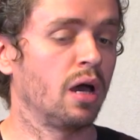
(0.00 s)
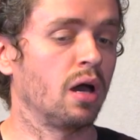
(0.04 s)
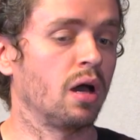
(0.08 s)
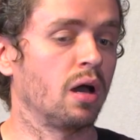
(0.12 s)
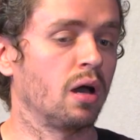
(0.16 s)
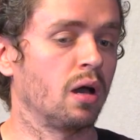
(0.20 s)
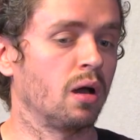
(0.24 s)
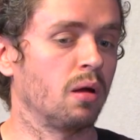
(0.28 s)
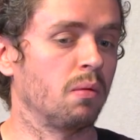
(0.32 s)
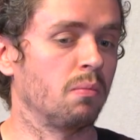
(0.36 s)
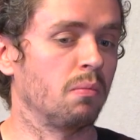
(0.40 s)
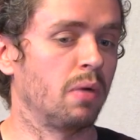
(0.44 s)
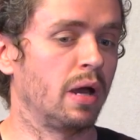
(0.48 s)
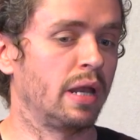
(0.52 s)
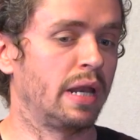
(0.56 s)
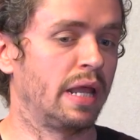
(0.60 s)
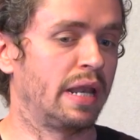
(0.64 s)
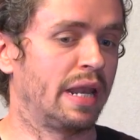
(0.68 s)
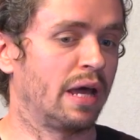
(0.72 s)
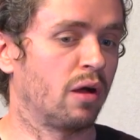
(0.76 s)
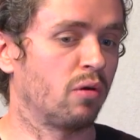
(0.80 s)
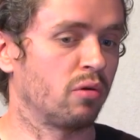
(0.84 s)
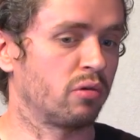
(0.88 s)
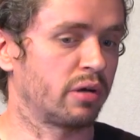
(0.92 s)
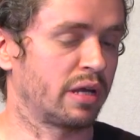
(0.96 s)
and then
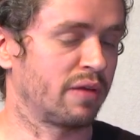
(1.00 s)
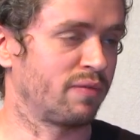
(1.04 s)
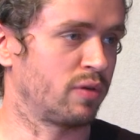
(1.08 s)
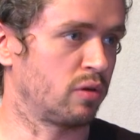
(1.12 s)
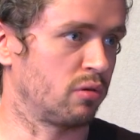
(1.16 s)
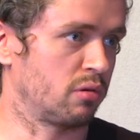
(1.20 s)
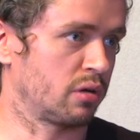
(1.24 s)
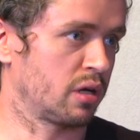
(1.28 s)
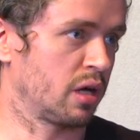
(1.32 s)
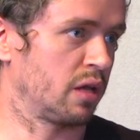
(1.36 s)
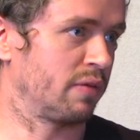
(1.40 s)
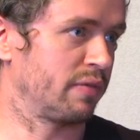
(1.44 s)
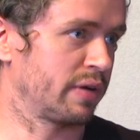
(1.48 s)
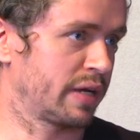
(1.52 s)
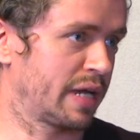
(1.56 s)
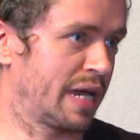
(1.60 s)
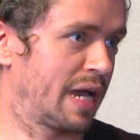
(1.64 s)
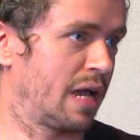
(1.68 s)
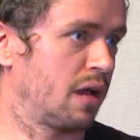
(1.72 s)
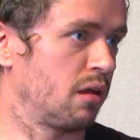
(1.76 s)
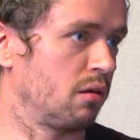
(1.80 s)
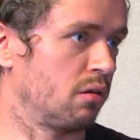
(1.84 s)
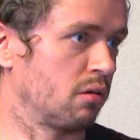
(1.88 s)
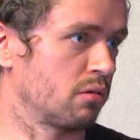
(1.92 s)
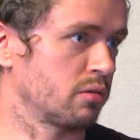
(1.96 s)
that will give you kind of a
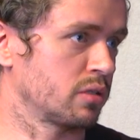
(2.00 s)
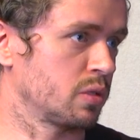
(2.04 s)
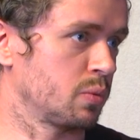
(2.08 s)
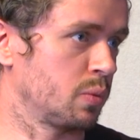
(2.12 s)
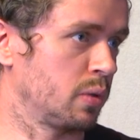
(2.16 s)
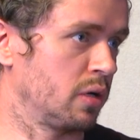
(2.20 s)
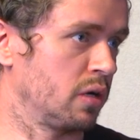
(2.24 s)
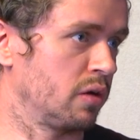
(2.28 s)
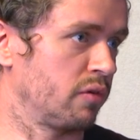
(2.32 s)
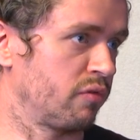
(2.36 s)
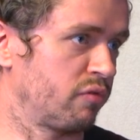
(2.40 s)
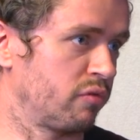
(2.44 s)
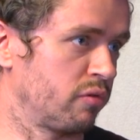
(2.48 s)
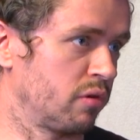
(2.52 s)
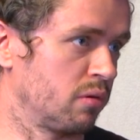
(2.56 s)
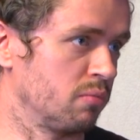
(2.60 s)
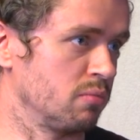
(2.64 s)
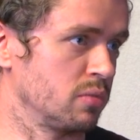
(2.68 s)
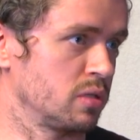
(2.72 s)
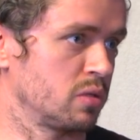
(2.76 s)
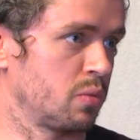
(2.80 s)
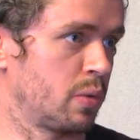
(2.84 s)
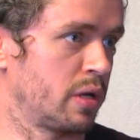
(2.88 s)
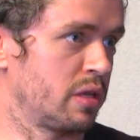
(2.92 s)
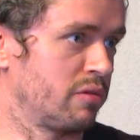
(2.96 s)
catalogue to work
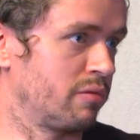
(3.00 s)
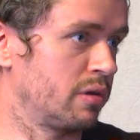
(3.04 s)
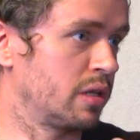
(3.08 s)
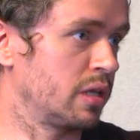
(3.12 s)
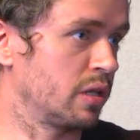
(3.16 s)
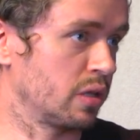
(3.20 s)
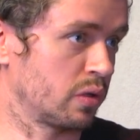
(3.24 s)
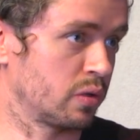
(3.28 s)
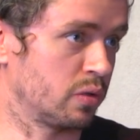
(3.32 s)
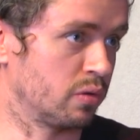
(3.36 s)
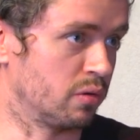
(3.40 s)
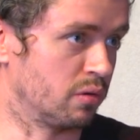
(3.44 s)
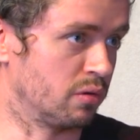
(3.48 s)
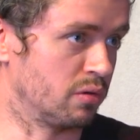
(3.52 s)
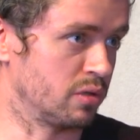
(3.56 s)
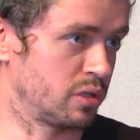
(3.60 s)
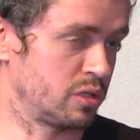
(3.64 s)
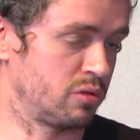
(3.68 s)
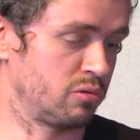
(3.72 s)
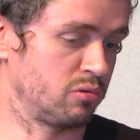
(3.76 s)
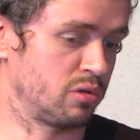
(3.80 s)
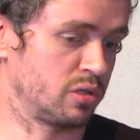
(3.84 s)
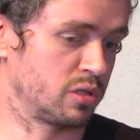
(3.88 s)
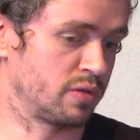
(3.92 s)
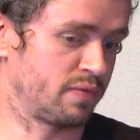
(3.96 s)
from, so when you're in the
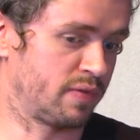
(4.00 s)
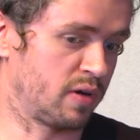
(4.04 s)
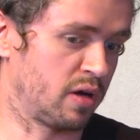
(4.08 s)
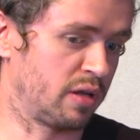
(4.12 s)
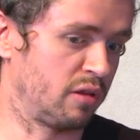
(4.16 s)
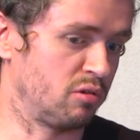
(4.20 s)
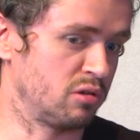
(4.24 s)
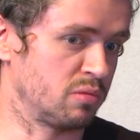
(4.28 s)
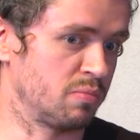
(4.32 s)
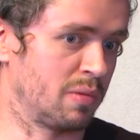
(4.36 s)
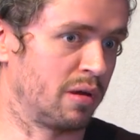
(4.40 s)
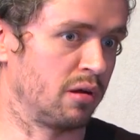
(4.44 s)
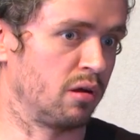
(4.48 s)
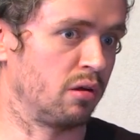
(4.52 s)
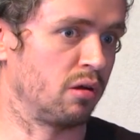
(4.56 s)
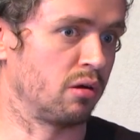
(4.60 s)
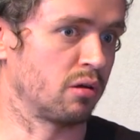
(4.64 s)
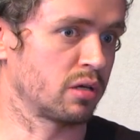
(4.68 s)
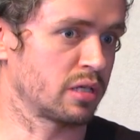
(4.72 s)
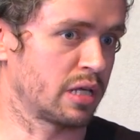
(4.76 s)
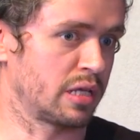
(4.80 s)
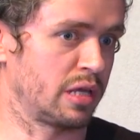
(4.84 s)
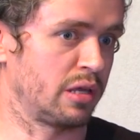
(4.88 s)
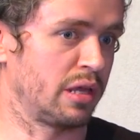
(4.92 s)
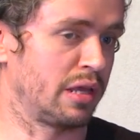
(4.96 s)
course, you'll just find those
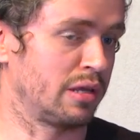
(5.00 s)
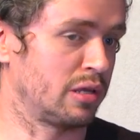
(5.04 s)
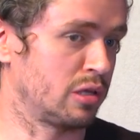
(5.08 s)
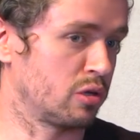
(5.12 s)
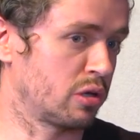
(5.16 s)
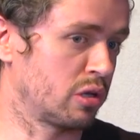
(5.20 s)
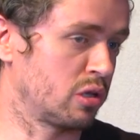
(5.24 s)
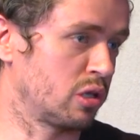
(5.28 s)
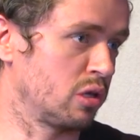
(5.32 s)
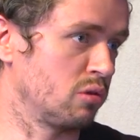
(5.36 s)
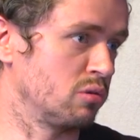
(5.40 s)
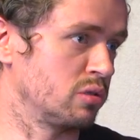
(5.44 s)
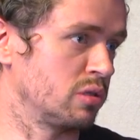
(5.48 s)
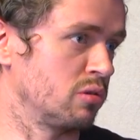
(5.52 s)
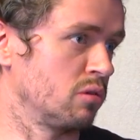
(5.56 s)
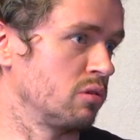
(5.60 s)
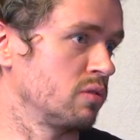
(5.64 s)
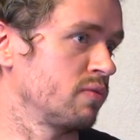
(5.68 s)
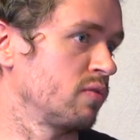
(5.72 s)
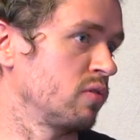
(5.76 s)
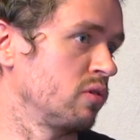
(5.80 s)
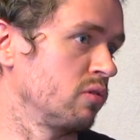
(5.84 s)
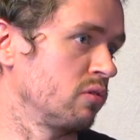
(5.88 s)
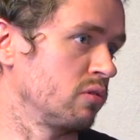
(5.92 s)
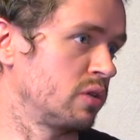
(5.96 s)
monologues, and then you can use
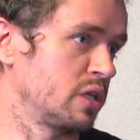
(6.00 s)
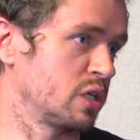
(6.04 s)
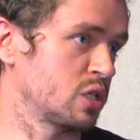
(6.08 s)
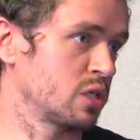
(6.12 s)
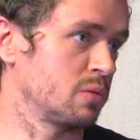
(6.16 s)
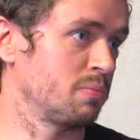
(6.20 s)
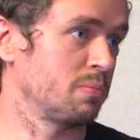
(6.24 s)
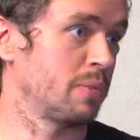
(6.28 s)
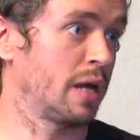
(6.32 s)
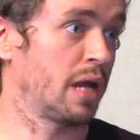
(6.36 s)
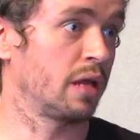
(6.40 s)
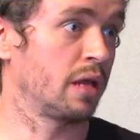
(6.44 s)
those for your audition